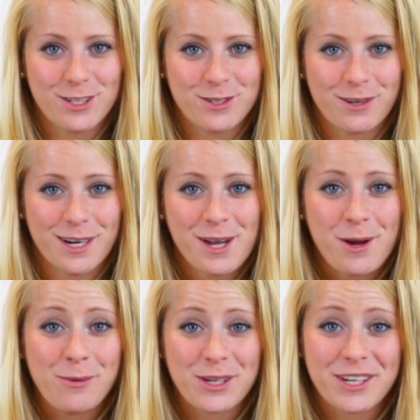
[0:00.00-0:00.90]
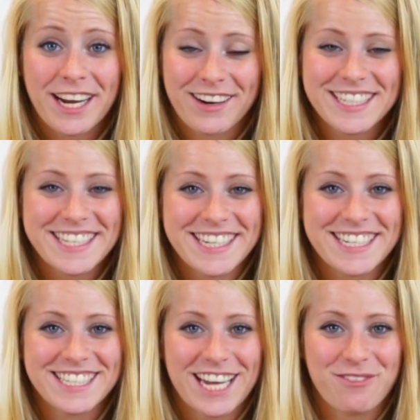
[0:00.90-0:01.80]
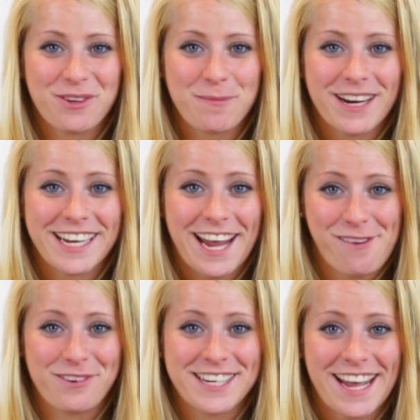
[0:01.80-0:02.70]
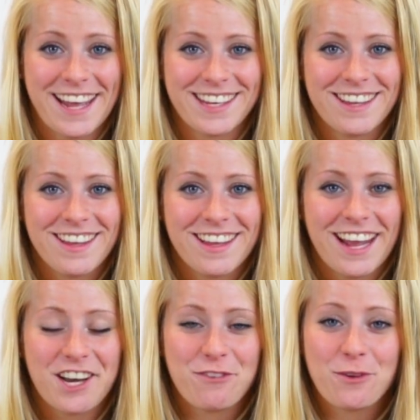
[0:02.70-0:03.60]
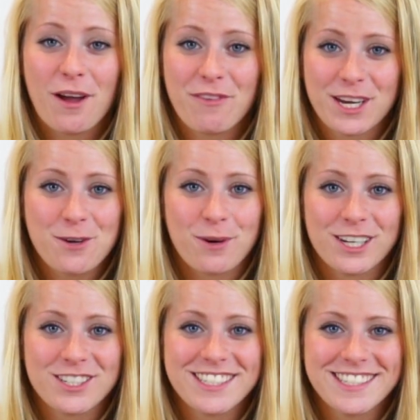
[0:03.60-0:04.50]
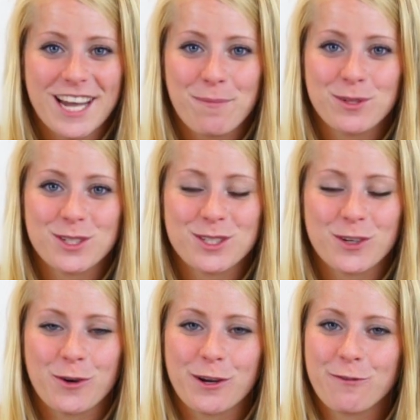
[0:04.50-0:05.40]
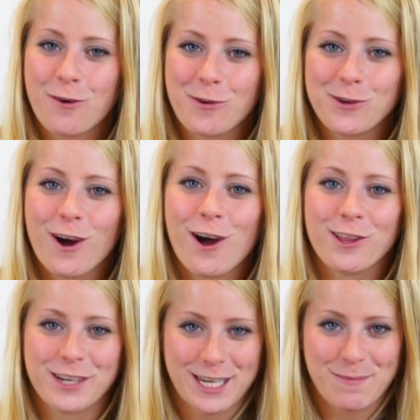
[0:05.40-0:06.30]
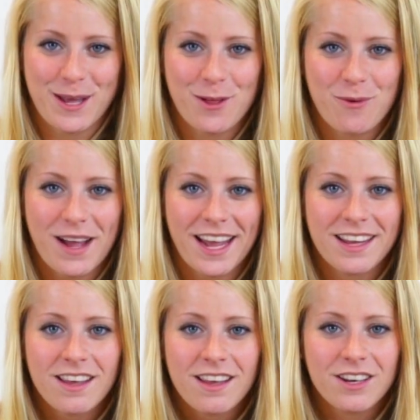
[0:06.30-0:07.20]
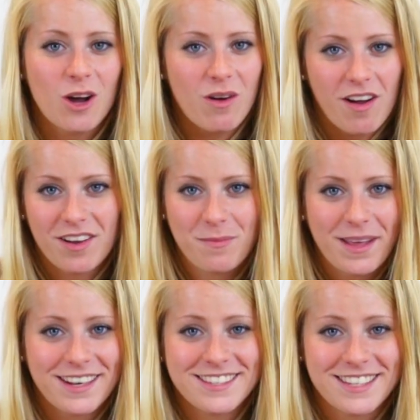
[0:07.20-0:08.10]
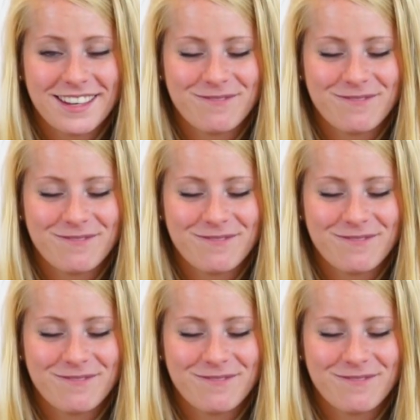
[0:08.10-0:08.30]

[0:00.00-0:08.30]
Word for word: Watch Store, where you're guaranteed to save your money every day. And if you have any questions, help is just a quick phone call or email away. No automated